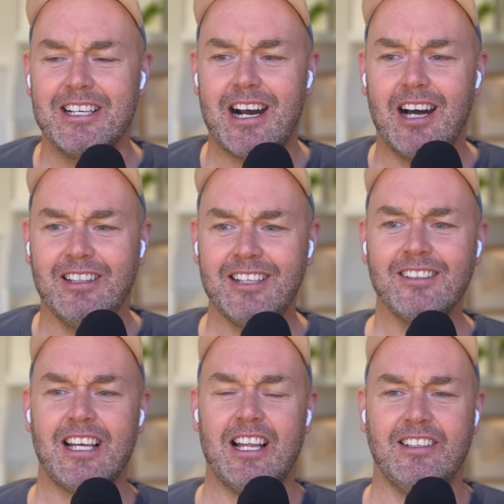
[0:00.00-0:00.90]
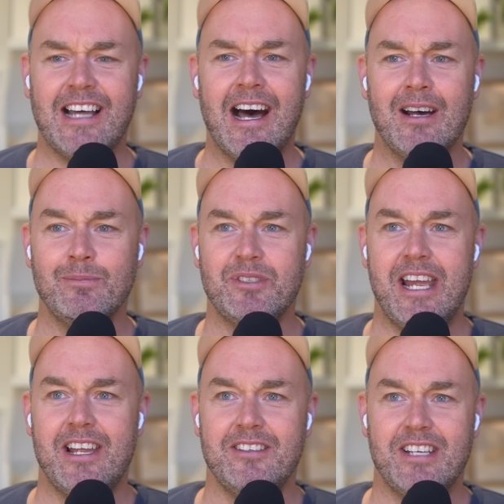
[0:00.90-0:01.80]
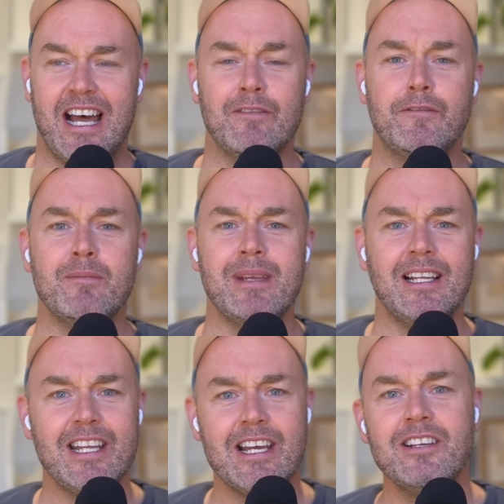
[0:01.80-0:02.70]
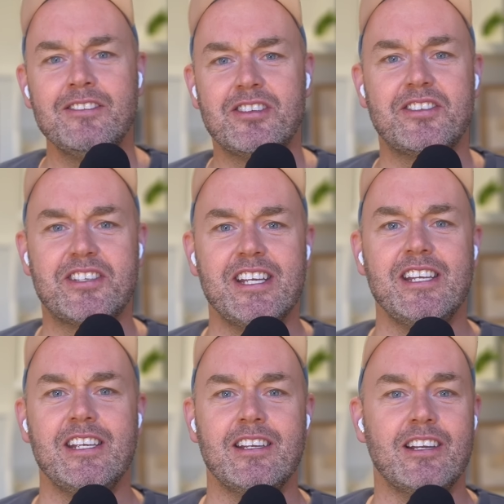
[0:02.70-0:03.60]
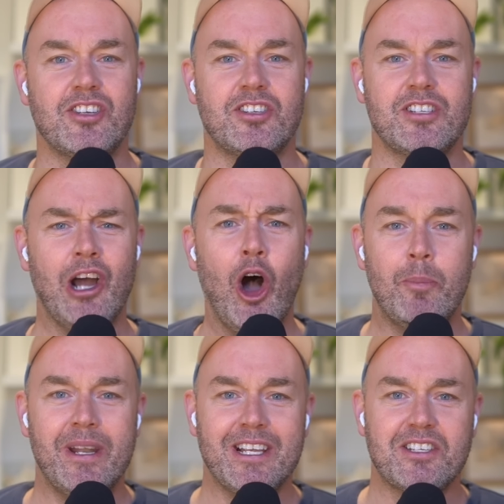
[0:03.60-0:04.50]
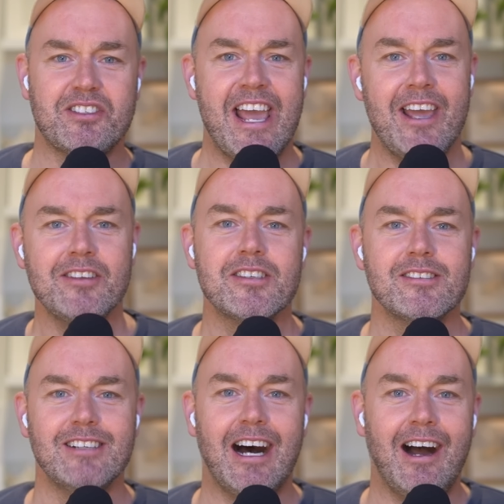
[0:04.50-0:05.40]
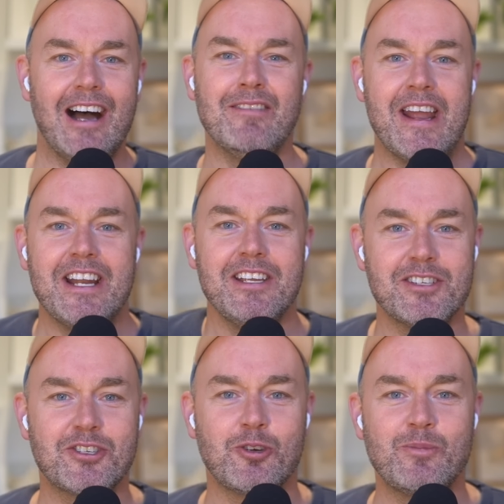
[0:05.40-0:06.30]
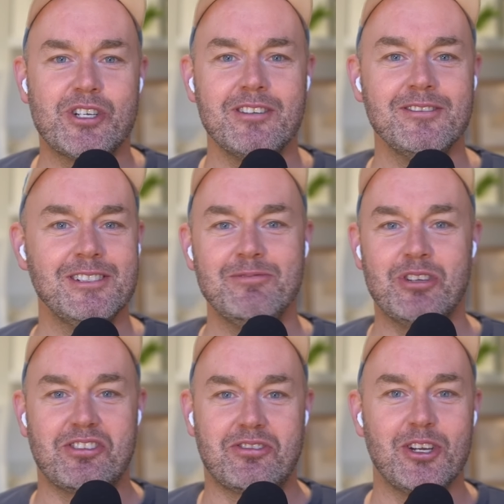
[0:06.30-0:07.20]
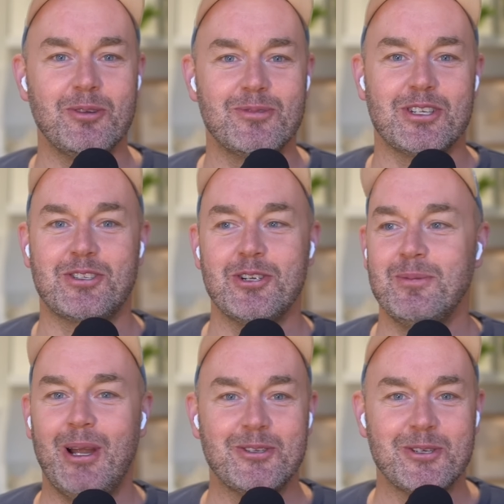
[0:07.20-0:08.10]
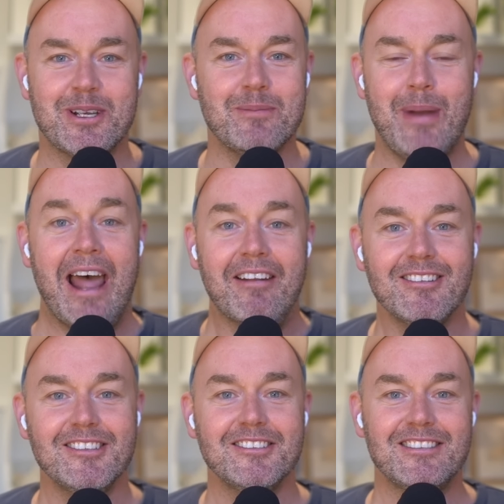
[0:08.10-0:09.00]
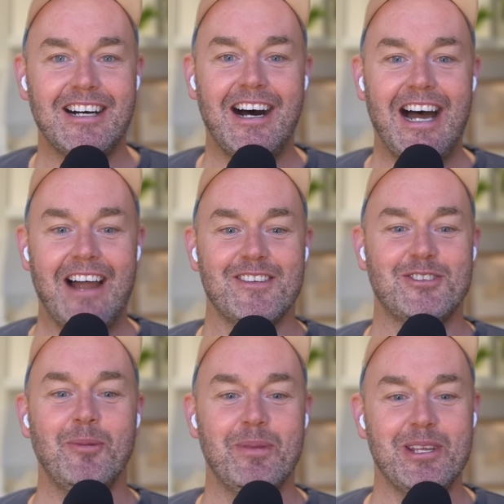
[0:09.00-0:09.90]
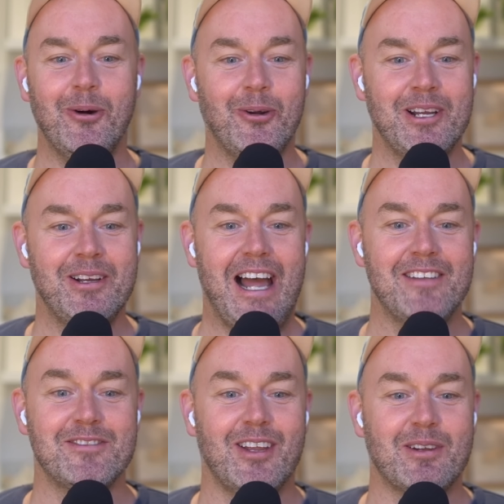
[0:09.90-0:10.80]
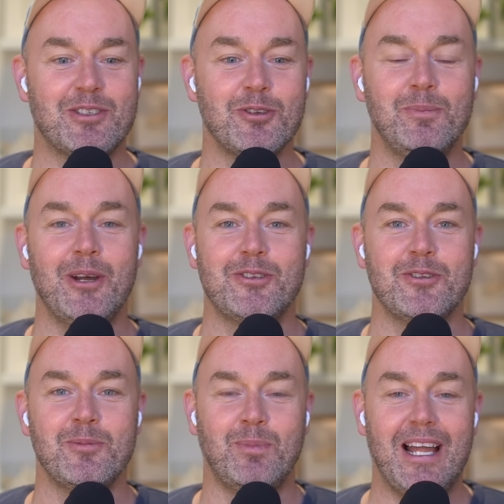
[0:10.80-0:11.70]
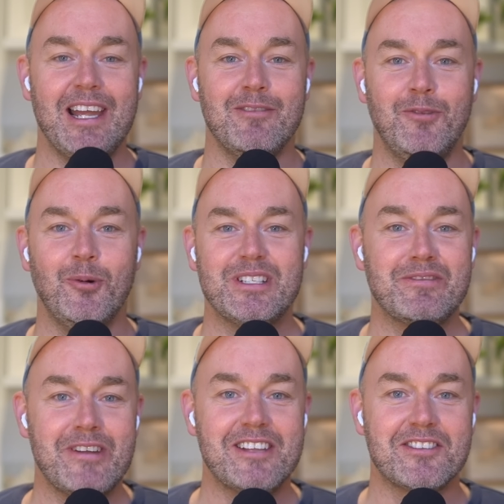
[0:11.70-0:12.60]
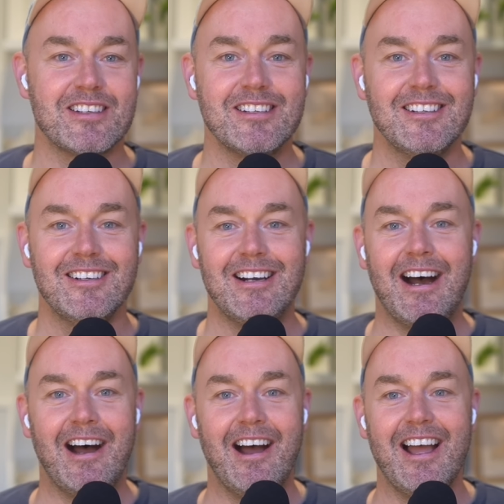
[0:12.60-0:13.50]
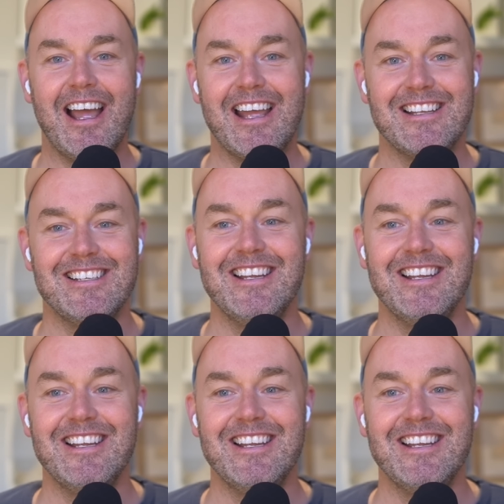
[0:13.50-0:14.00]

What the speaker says: a little alarmed and unfamiliar to see just an opening stand of any description. just two blokes who can bat at the top of the order, and like two blokes who play a forward defence. And